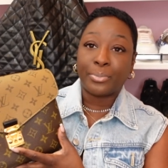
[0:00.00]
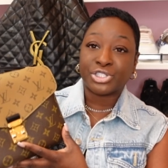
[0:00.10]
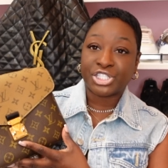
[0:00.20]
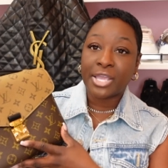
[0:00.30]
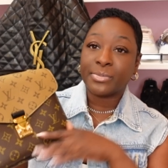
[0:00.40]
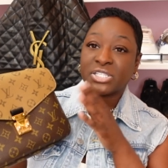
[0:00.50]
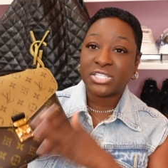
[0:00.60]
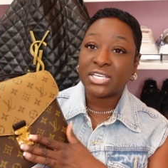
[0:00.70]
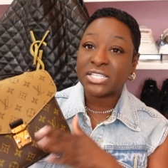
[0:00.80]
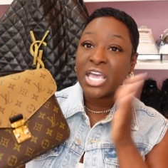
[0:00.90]
pochette
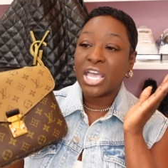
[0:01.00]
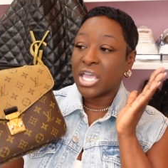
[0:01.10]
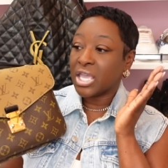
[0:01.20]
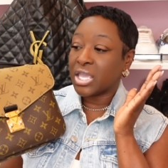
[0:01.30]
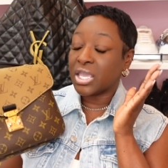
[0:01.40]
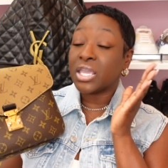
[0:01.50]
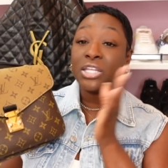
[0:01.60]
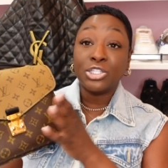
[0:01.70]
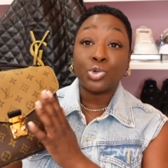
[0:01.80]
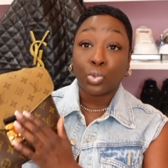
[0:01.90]
Matisse,
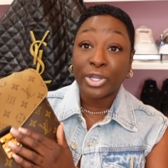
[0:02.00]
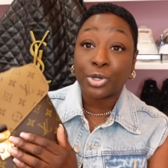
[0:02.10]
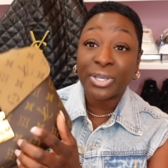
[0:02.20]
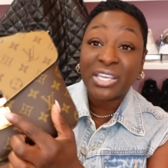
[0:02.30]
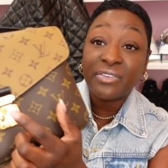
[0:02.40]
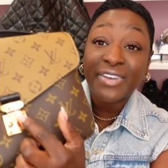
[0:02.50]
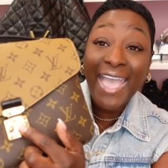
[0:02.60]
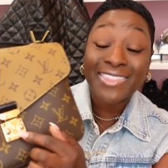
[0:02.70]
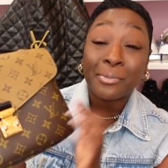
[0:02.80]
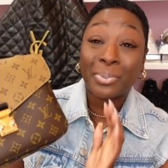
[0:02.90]
it looked real. It even
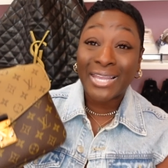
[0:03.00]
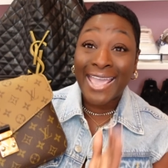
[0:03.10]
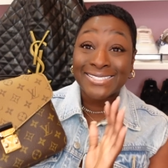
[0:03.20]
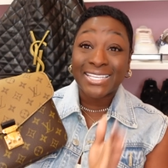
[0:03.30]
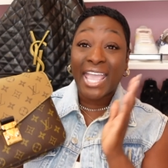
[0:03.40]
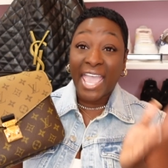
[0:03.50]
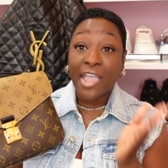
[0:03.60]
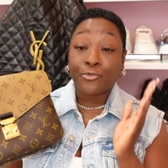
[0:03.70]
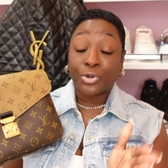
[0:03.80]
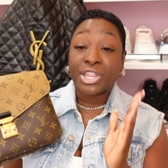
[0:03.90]
had the plastic,
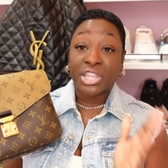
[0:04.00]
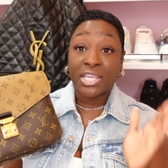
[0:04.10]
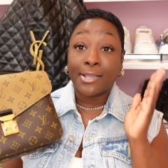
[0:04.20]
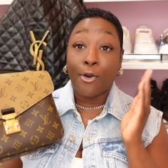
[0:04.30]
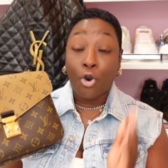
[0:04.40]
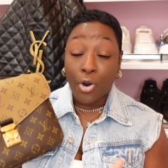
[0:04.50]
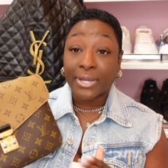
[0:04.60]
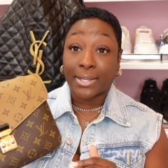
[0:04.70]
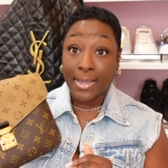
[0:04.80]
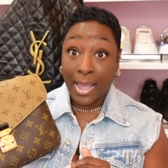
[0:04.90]
everything on
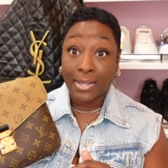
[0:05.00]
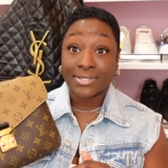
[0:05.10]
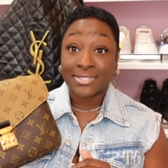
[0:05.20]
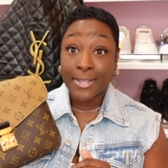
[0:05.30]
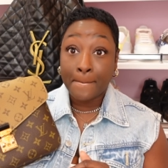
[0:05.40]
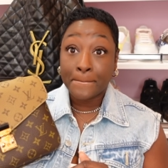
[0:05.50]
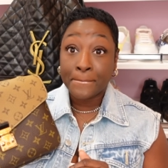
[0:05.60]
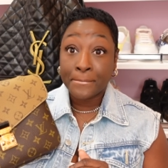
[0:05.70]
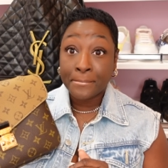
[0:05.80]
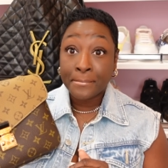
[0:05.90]
it, guys.
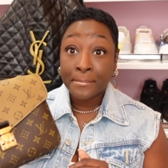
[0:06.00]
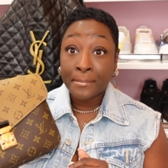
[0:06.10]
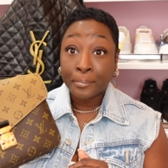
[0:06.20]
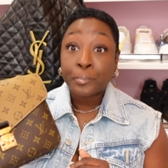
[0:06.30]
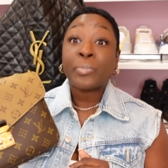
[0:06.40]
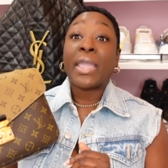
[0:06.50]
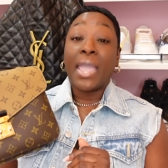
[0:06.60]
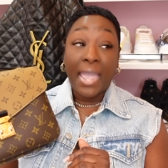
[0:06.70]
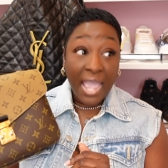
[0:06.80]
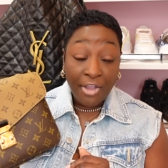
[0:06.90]

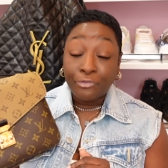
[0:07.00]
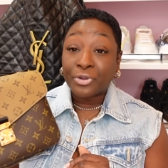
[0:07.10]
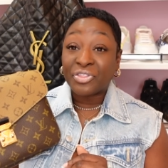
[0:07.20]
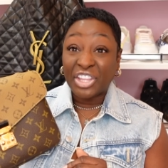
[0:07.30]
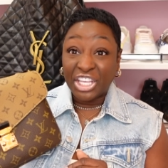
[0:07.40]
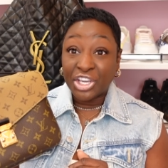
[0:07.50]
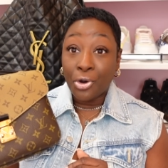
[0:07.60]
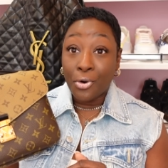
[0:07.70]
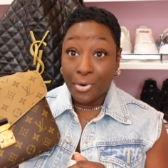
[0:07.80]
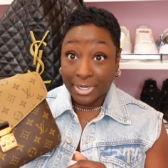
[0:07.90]
Everything
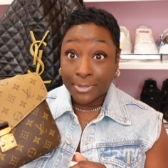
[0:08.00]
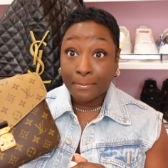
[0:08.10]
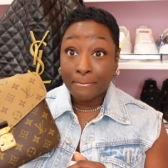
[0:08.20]
on it.